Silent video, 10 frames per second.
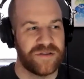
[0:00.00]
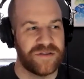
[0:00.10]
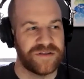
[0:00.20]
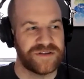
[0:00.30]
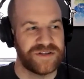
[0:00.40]

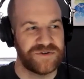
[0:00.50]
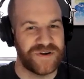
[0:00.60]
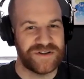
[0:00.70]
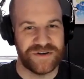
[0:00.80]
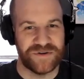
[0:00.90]
the
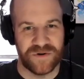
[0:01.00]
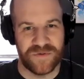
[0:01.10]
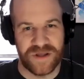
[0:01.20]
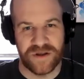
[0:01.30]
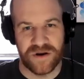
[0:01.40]
situation where
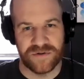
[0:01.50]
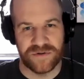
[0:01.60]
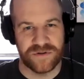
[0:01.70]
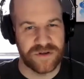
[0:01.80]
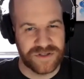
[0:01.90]
we can go,
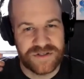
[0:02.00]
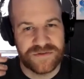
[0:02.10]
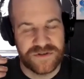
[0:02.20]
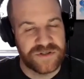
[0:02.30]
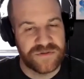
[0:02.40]
look,
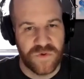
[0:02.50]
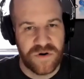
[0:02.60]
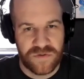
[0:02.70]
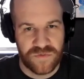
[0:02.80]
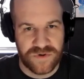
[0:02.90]
just what
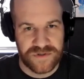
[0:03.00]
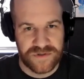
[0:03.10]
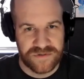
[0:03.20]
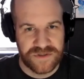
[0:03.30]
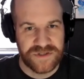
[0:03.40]
are the
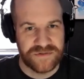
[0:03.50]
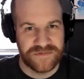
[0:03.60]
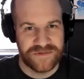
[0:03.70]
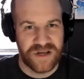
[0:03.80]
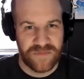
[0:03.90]
rules? Just
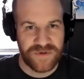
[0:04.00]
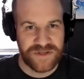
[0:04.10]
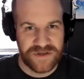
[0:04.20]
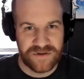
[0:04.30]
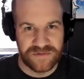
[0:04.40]
tell me what
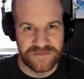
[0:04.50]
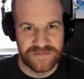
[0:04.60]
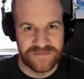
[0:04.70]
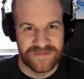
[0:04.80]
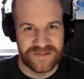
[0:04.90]
to do.
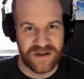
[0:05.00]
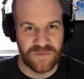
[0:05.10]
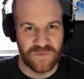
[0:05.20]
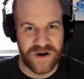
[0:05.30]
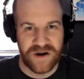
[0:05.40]
Like,
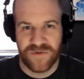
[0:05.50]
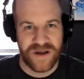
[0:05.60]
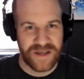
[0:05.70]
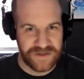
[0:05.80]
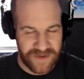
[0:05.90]
where do
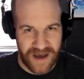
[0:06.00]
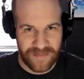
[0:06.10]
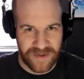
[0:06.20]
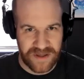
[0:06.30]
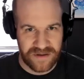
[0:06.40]
I get to be
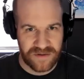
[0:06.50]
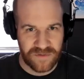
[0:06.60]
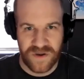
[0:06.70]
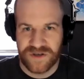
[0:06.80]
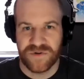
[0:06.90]
happy?
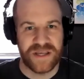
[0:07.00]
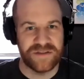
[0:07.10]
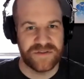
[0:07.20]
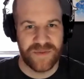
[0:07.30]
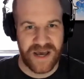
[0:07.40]
When do I
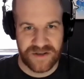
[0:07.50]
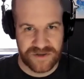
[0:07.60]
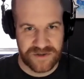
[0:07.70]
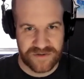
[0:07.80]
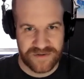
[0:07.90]
get the
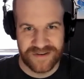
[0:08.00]
badge?